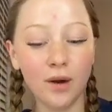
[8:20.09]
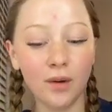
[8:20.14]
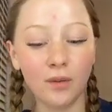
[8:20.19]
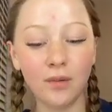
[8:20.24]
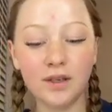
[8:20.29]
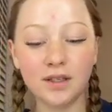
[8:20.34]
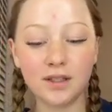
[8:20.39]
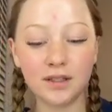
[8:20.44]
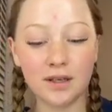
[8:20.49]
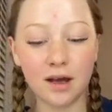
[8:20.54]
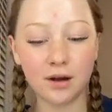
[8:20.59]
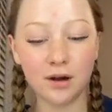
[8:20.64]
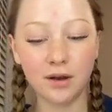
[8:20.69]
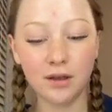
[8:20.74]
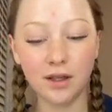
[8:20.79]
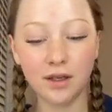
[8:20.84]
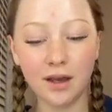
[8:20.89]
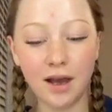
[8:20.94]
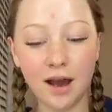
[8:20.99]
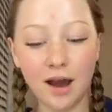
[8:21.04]
We sat on
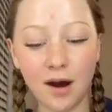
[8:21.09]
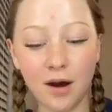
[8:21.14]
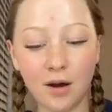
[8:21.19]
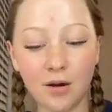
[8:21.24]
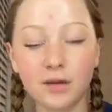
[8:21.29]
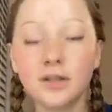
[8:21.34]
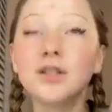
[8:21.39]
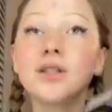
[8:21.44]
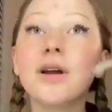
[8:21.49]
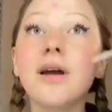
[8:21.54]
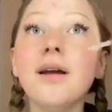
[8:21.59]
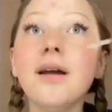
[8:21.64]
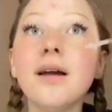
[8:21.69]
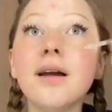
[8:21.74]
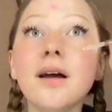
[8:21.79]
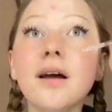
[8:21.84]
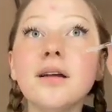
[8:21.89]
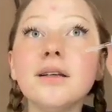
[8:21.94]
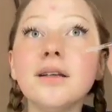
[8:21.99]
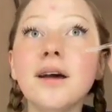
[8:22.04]
the couch
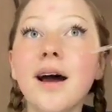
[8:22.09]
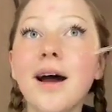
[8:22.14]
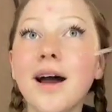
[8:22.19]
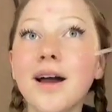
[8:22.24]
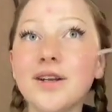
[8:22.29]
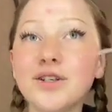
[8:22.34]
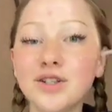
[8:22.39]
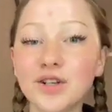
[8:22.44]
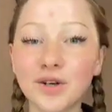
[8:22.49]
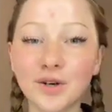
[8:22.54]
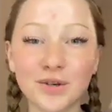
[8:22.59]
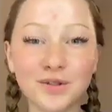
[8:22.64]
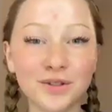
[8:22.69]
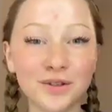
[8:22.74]
and I chose